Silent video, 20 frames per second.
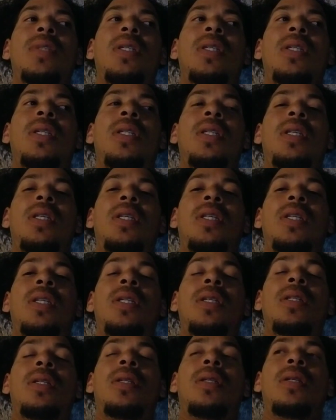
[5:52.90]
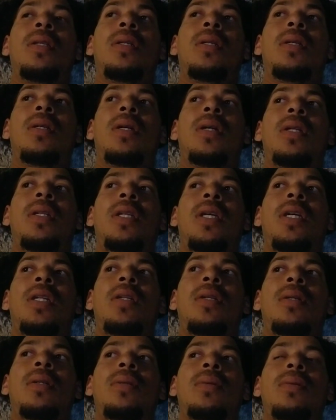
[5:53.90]
And then on that
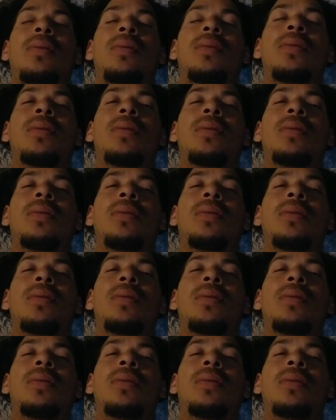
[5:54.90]
note,